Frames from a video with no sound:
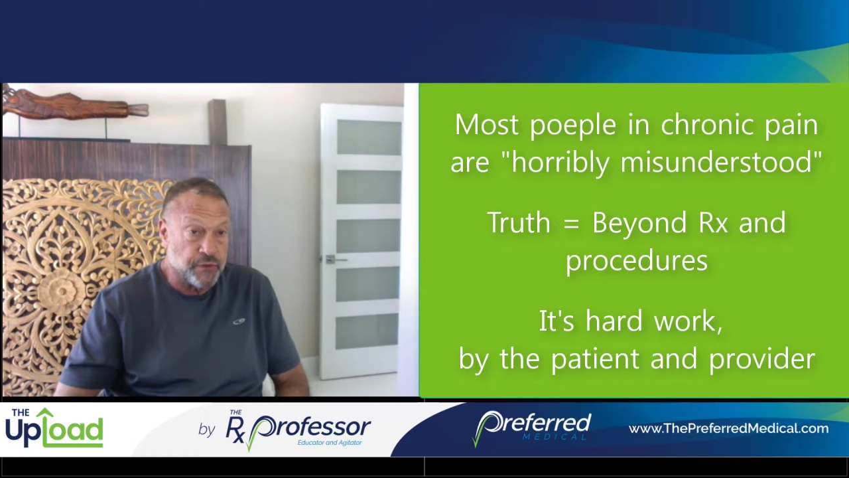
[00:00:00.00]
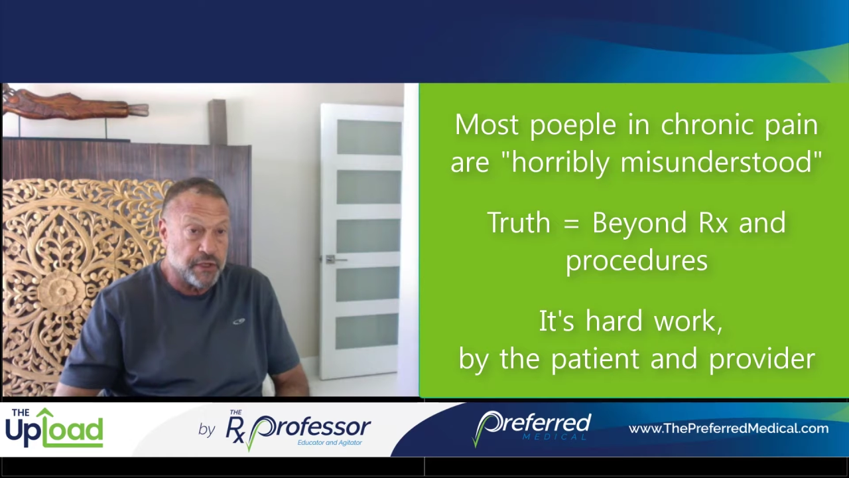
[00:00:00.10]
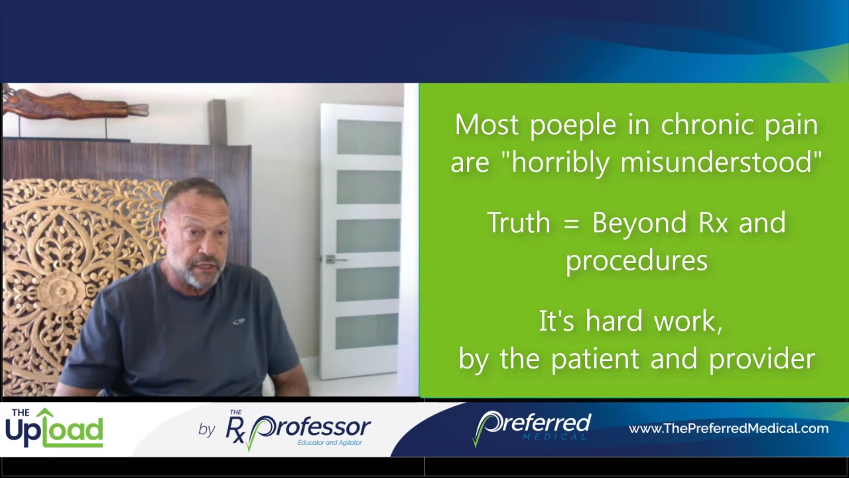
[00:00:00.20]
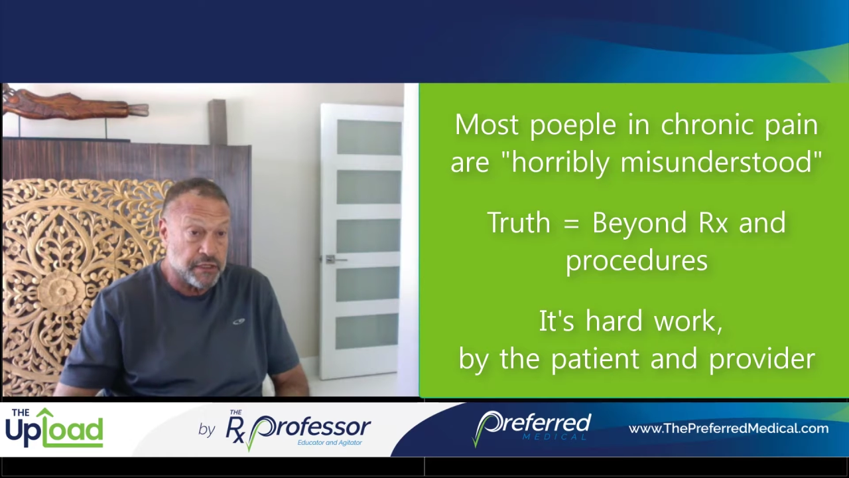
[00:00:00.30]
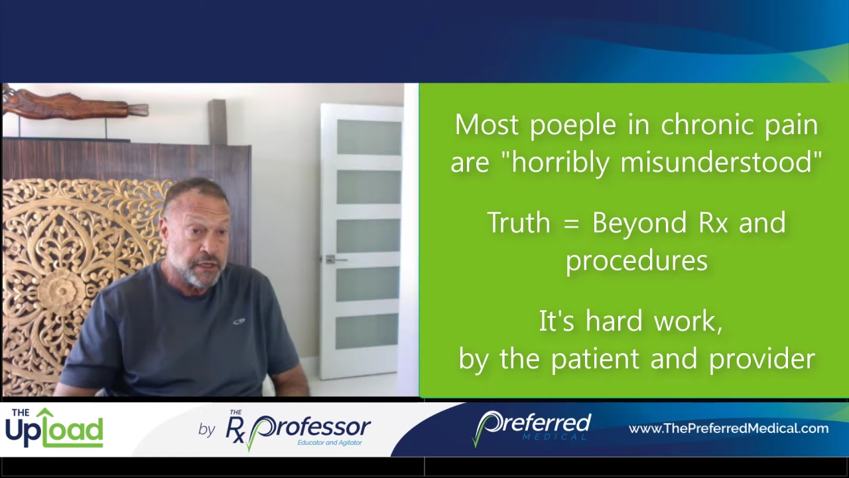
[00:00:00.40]

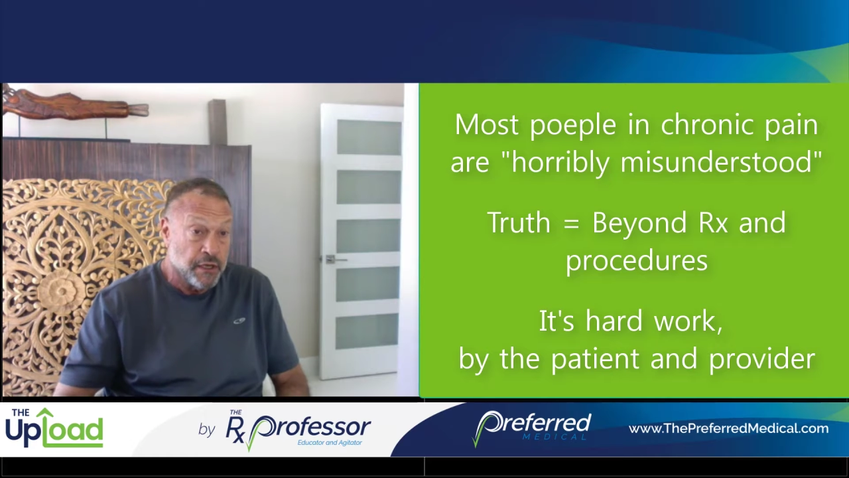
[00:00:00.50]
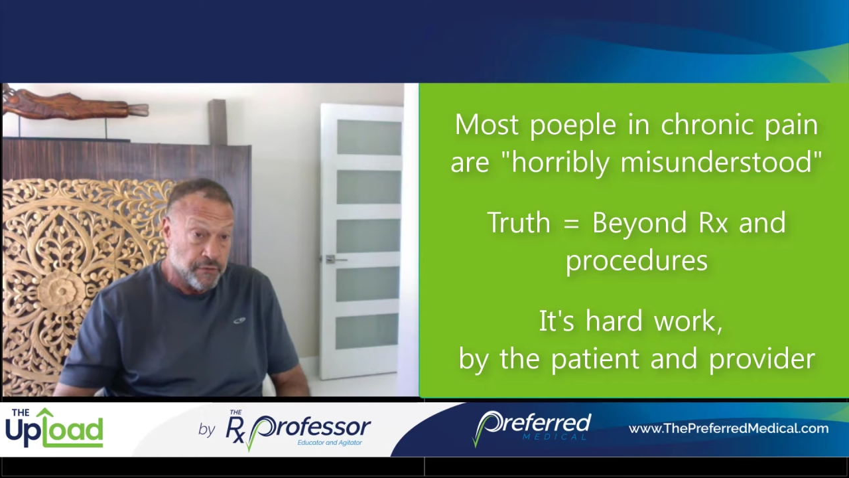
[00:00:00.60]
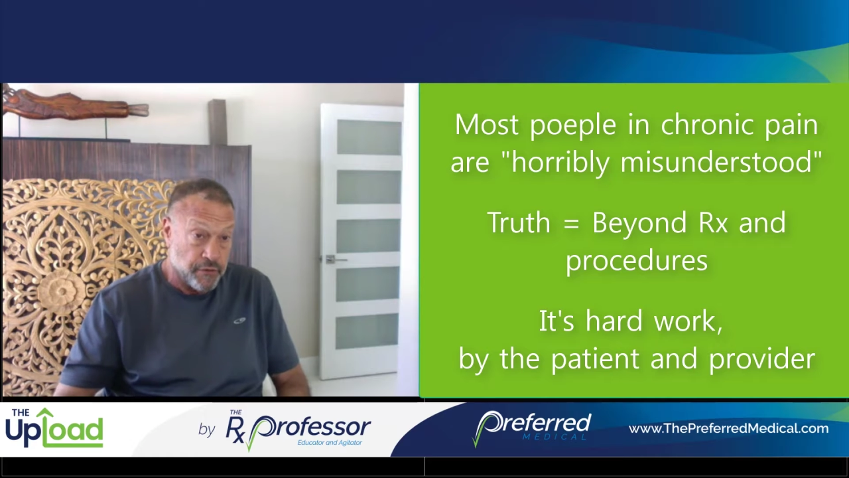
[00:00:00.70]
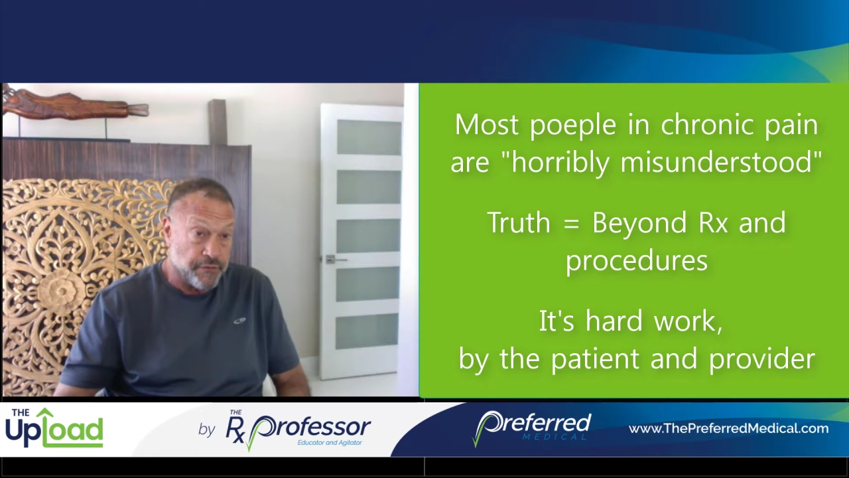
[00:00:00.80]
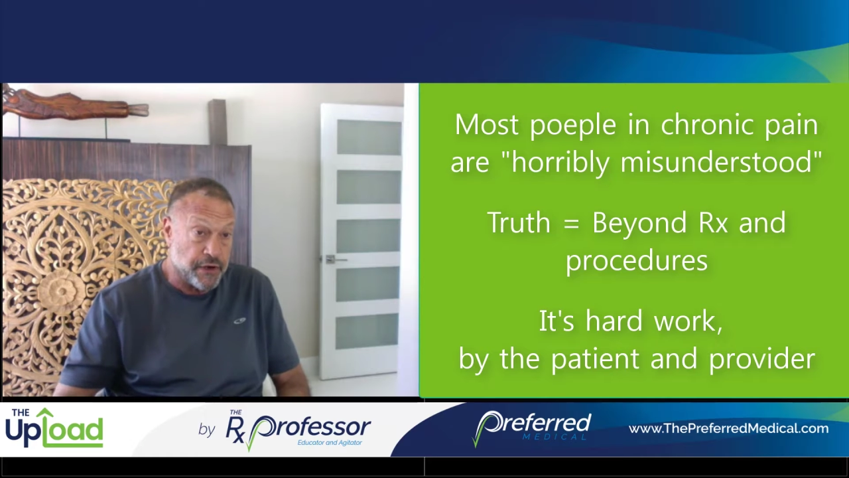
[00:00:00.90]
for a very
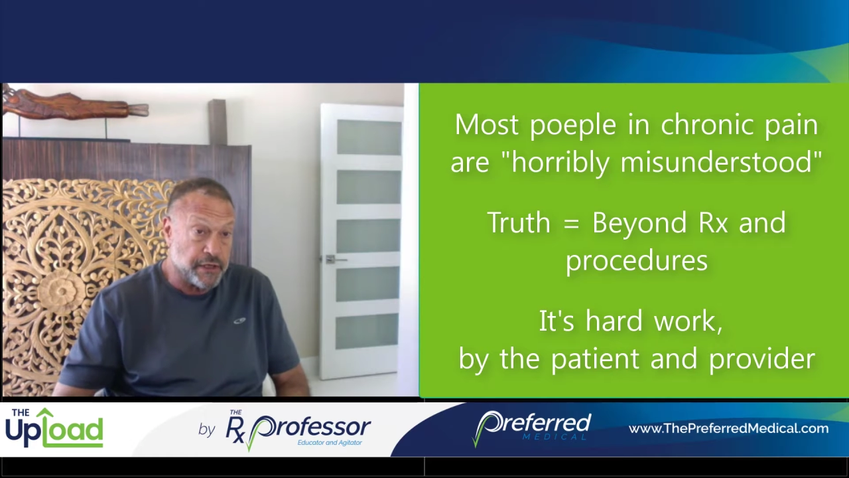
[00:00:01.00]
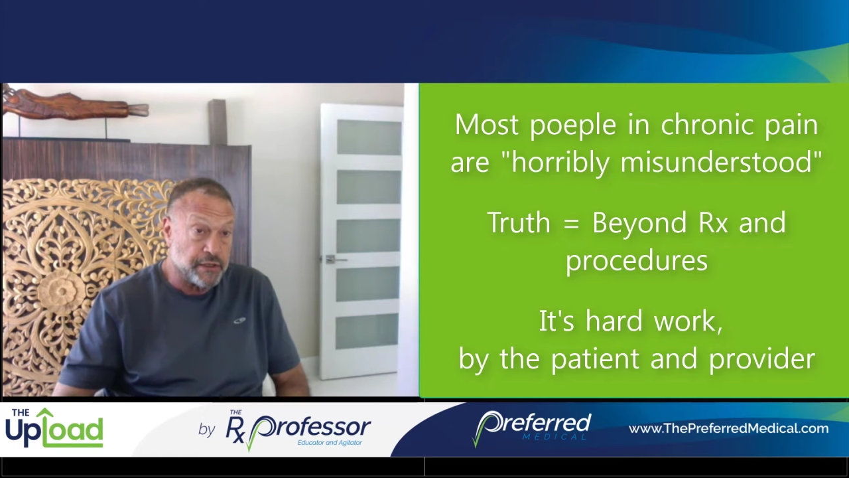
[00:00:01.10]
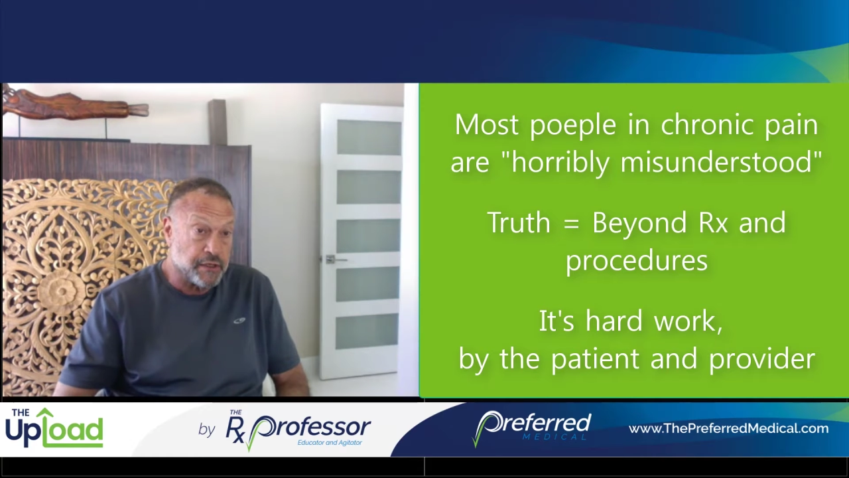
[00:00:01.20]
long time